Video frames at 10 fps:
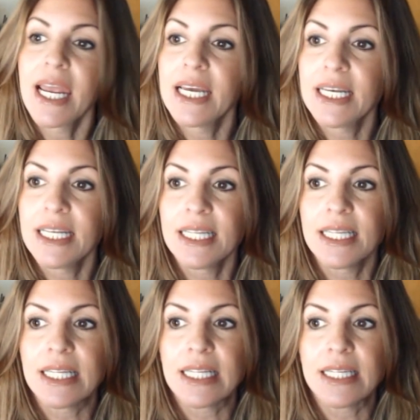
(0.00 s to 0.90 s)

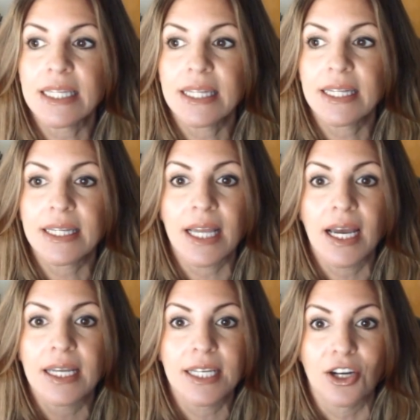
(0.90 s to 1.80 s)
and
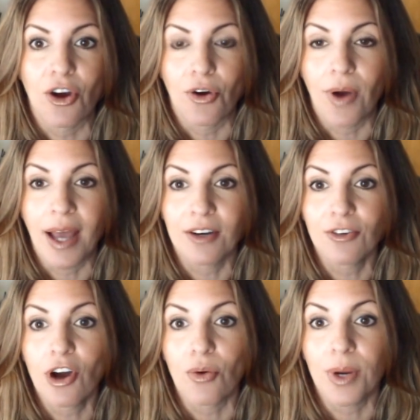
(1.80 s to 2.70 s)
you know, I
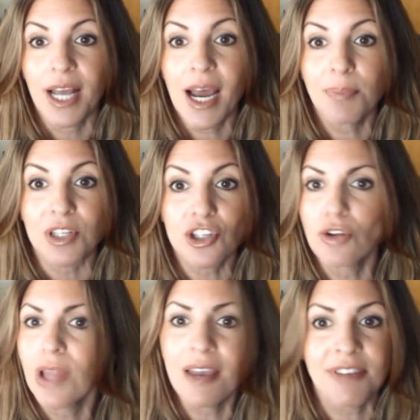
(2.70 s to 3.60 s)
don't know what happens.
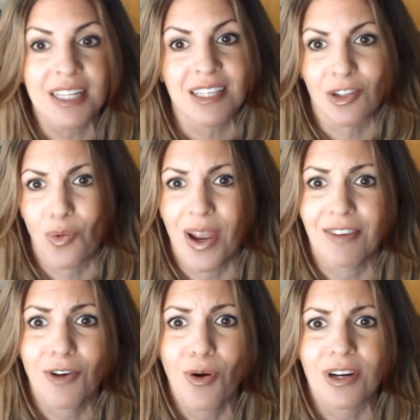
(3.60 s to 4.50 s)
You know, life gets in the
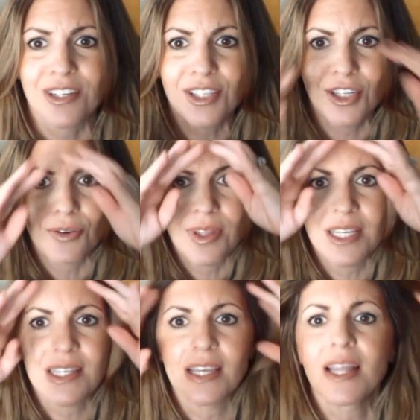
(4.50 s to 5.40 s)
way, of course, you know,
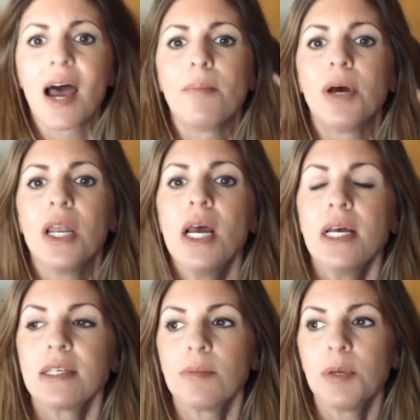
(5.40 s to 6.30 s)
things like that. But
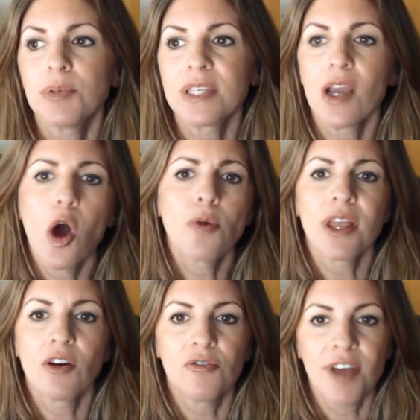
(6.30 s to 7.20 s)
some people say, oh,
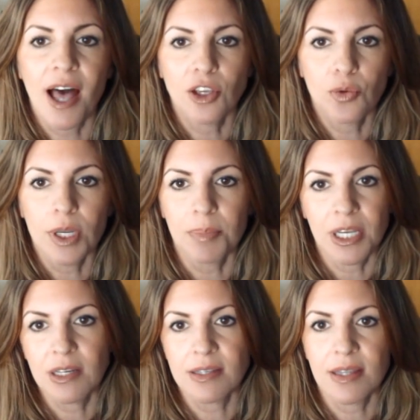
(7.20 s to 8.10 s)
they don't value it
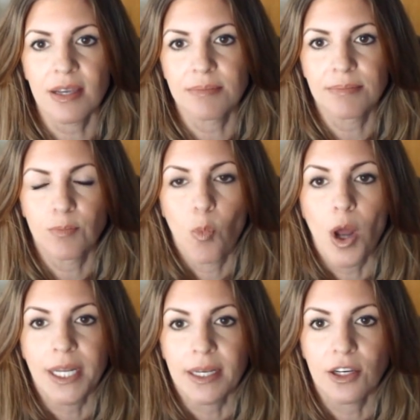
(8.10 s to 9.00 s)
because they
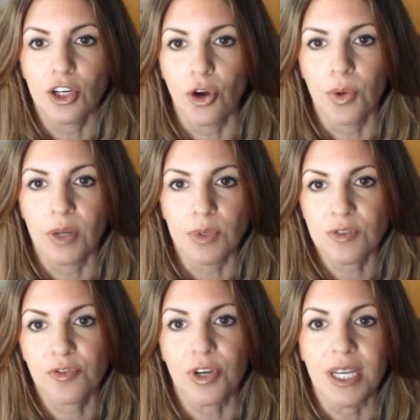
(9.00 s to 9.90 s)
won it, you know, and it
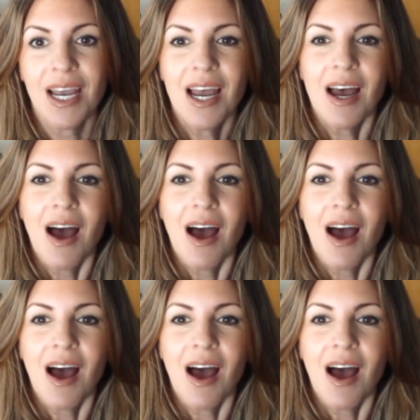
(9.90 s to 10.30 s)
was free.